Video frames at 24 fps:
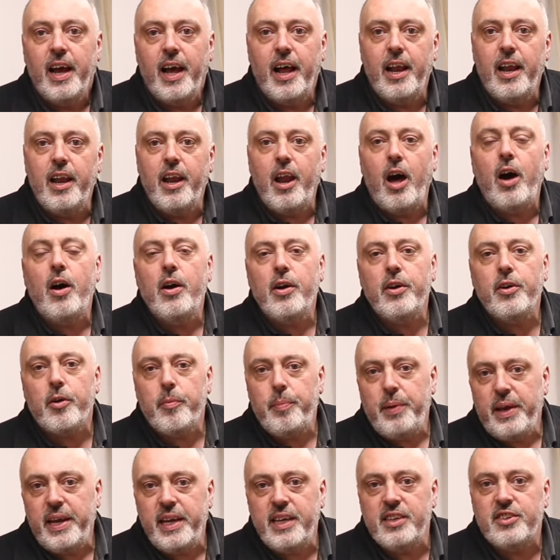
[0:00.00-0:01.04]
a longer
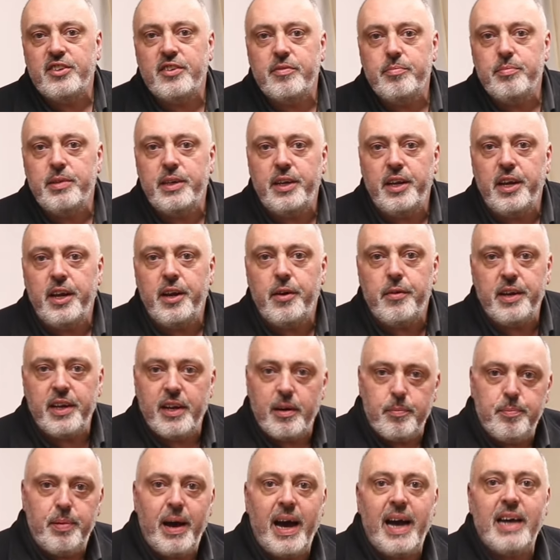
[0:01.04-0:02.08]
piece of
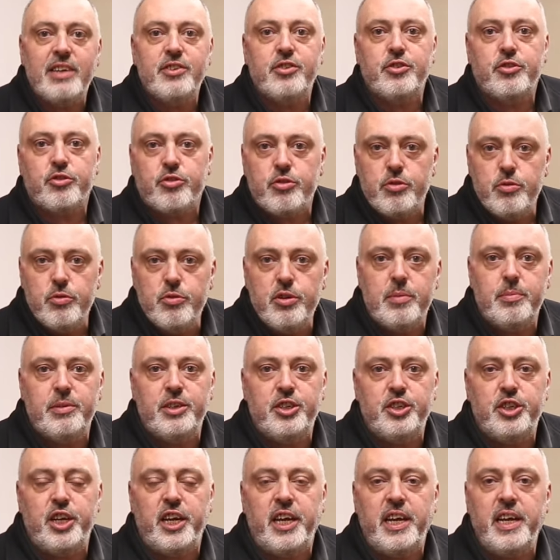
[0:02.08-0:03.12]
material pass through the
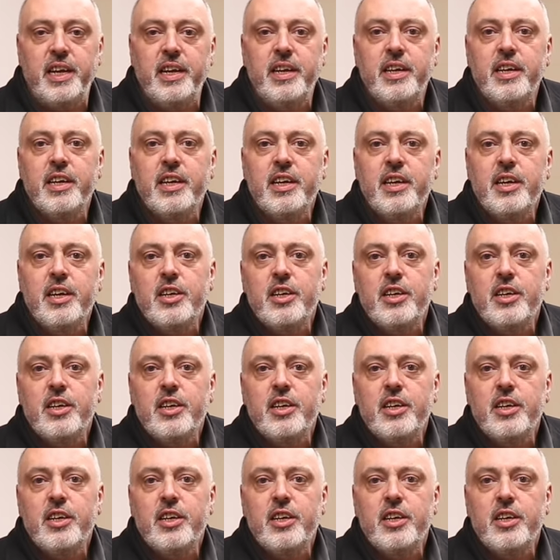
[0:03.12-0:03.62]
machine.